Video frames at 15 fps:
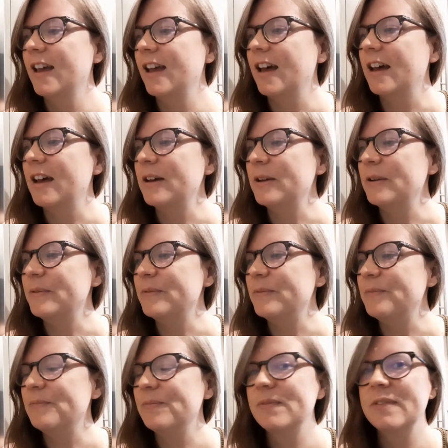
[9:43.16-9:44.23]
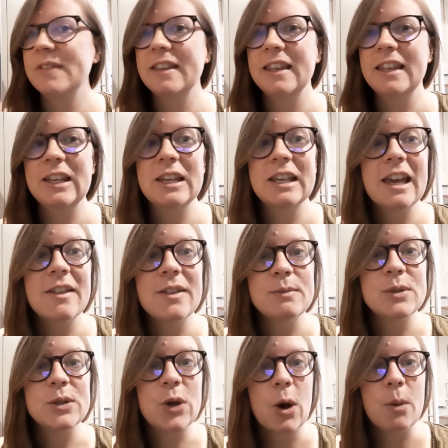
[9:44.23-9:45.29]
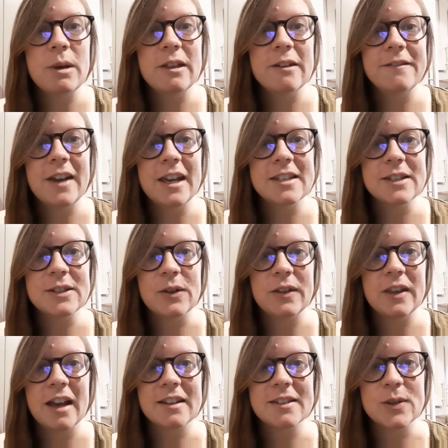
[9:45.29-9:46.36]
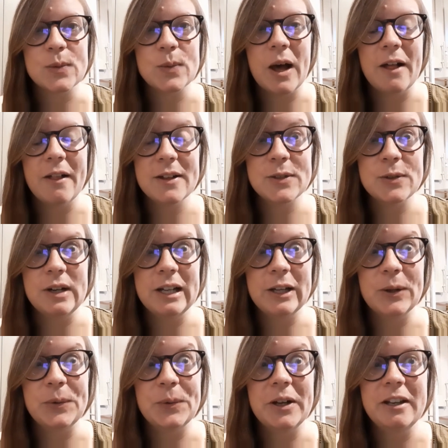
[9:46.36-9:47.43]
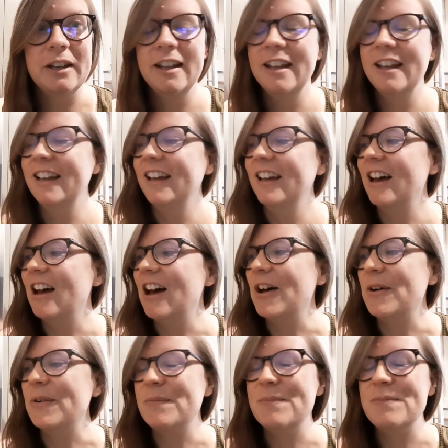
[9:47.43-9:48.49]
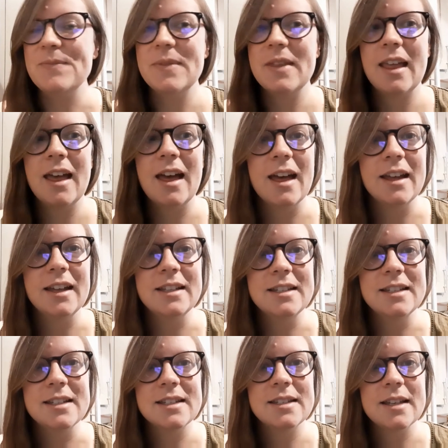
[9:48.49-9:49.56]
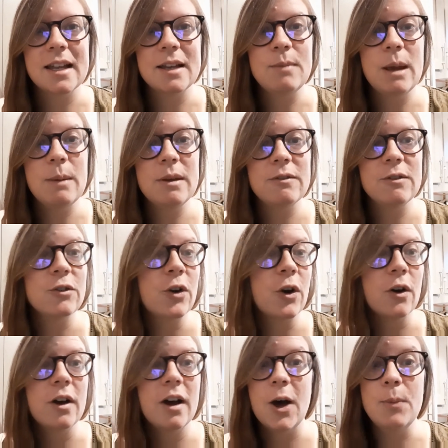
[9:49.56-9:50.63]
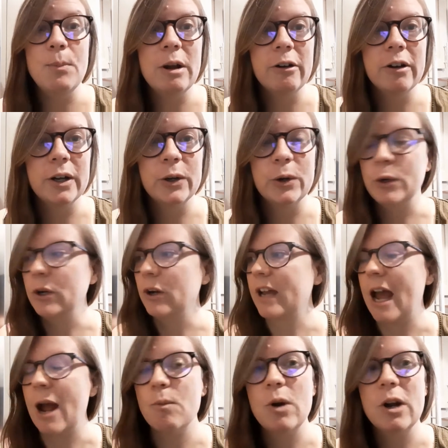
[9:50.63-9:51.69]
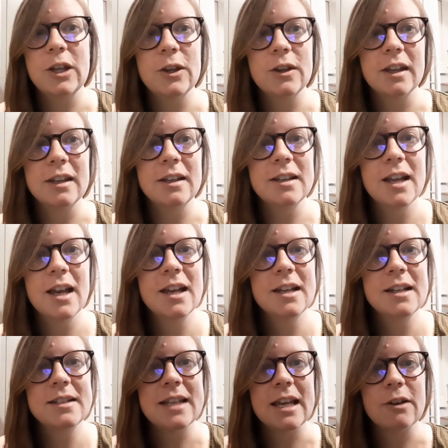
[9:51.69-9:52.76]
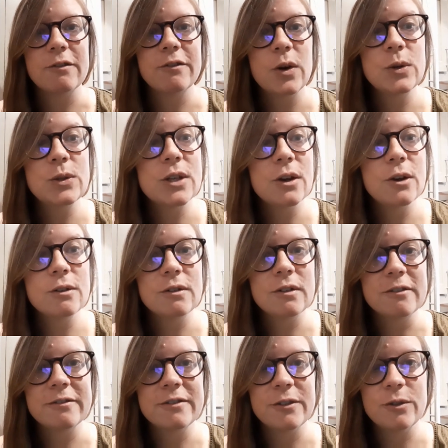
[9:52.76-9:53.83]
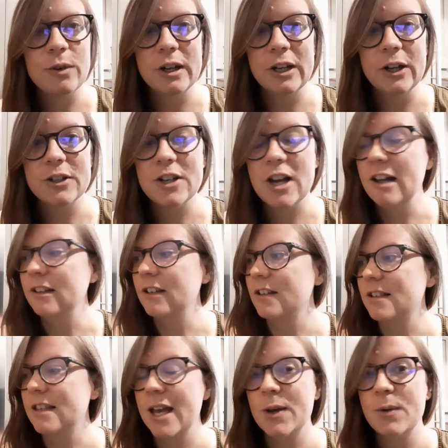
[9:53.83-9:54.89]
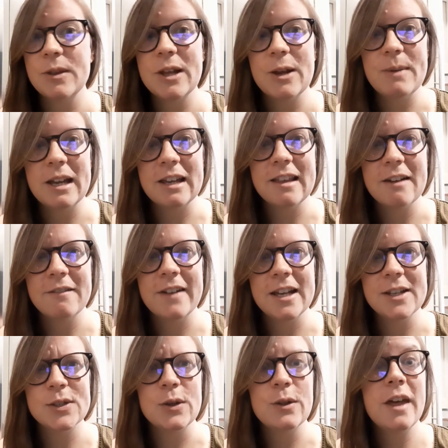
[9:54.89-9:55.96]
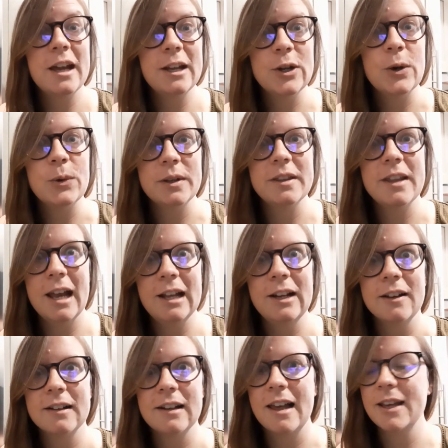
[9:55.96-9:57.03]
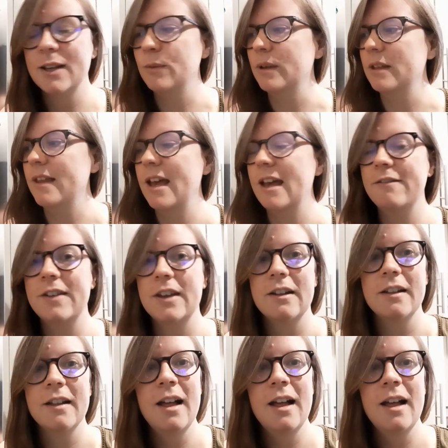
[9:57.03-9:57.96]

You can get them to copy the faces on the eggs as well. That's a really good one. and maybe if you've got a mirror or your camera, you can take a photo of what your child looks like when they're making that face, so they know what they look like when they feel